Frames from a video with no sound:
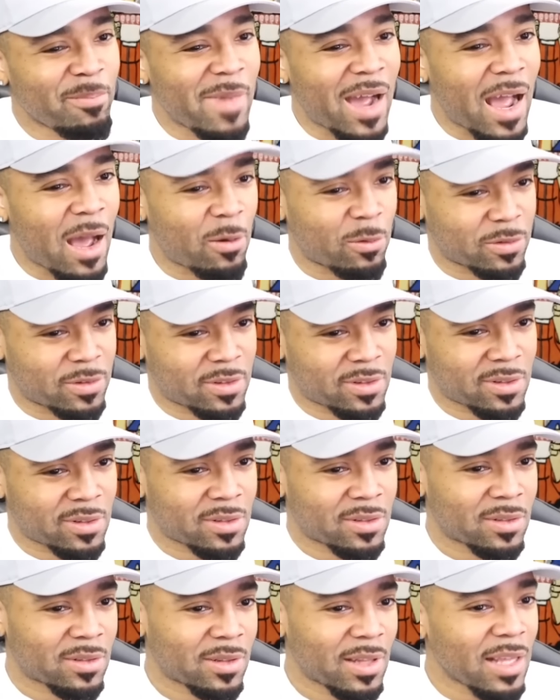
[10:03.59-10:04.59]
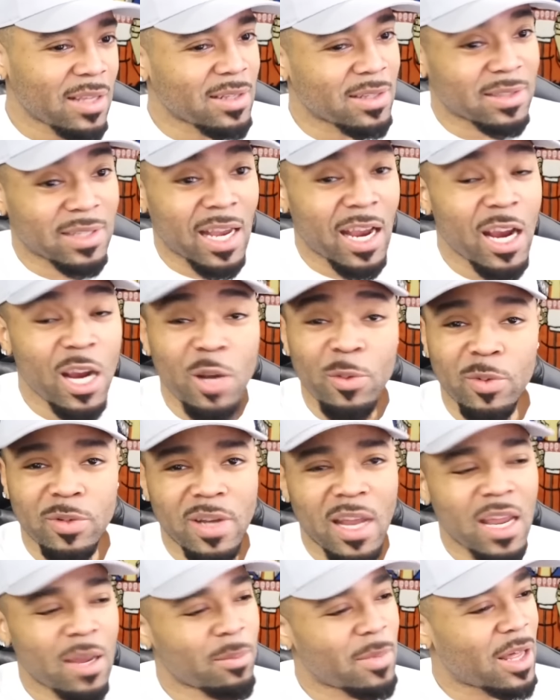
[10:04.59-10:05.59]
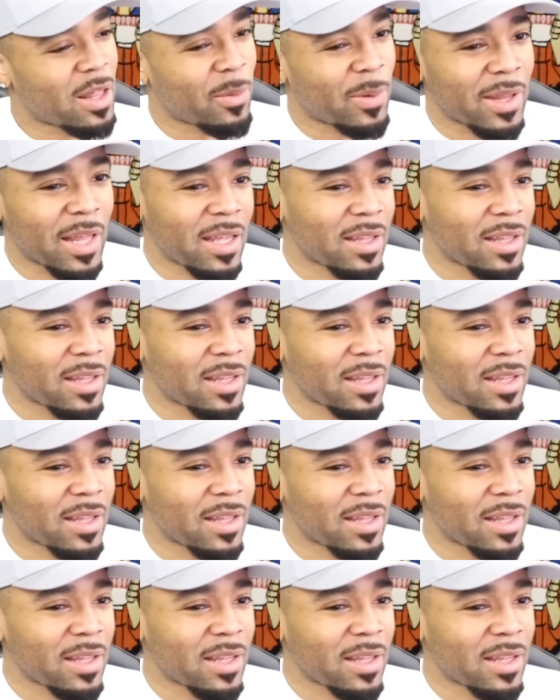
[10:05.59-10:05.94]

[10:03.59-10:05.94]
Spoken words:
Mouse. That's a terrible name, by the way.